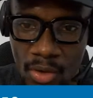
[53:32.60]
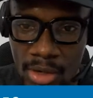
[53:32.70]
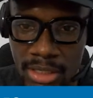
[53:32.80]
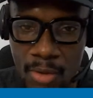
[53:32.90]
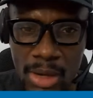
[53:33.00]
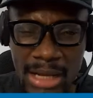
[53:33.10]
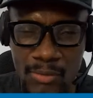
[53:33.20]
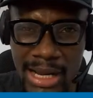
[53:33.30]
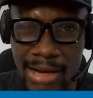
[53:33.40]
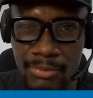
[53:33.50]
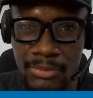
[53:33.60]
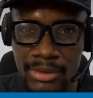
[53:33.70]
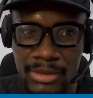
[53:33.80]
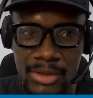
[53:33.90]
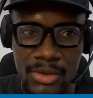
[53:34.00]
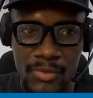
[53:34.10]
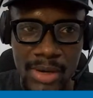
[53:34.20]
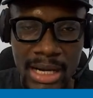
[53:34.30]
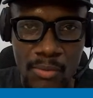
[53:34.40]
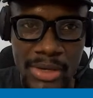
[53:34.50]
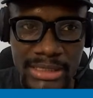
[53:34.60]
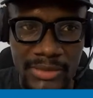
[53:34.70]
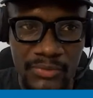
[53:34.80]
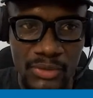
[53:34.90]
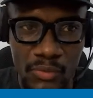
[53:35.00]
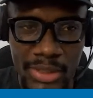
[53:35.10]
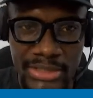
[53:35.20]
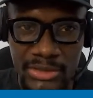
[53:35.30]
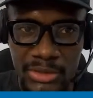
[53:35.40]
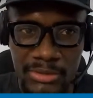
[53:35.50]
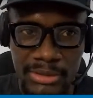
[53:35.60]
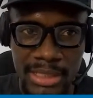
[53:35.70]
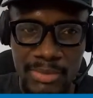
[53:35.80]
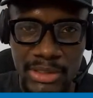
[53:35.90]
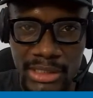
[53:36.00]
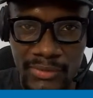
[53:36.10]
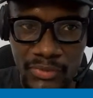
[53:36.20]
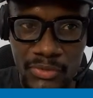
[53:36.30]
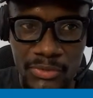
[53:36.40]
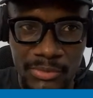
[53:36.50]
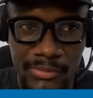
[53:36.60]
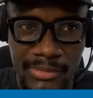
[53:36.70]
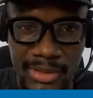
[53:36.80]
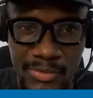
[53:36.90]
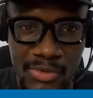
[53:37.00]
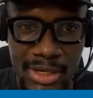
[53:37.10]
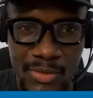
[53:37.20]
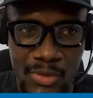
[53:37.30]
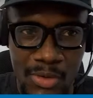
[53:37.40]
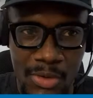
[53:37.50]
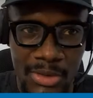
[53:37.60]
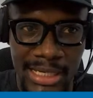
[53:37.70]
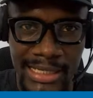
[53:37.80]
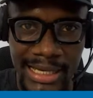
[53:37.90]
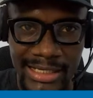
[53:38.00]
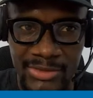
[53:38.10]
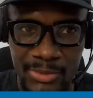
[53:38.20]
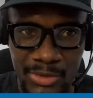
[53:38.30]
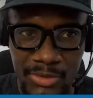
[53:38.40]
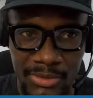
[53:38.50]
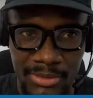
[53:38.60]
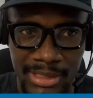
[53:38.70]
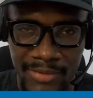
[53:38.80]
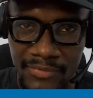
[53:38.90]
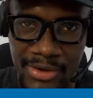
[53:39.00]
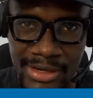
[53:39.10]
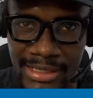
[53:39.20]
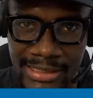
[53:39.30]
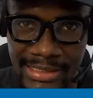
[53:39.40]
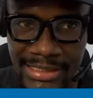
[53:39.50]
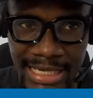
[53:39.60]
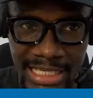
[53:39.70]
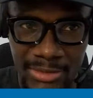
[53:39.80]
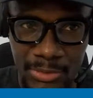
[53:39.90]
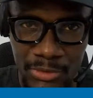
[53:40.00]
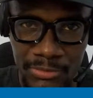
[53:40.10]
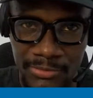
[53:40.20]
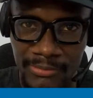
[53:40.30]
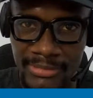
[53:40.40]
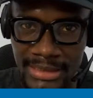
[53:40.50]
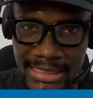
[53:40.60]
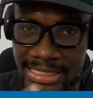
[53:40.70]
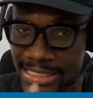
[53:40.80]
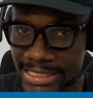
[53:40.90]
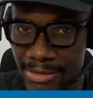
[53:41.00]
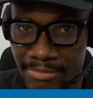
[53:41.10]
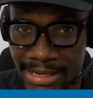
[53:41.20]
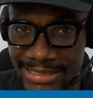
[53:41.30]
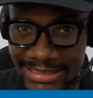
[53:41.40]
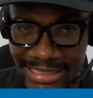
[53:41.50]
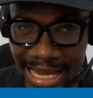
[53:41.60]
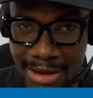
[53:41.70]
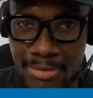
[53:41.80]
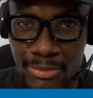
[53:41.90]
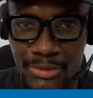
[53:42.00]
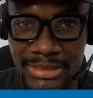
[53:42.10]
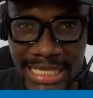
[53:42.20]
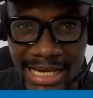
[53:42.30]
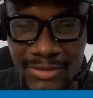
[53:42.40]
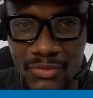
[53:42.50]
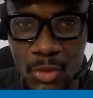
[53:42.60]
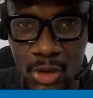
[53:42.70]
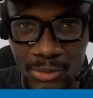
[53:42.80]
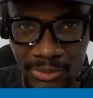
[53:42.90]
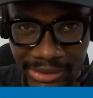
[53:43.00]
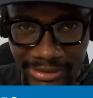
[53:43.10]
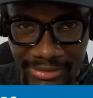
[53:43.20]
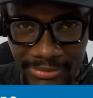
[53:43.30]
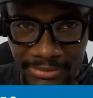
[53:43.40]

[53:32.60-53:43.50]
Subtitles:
Now, while I'm waiting for your question, let me give you what I will call an expo, a very key expo. This is the best time to learn WordPress.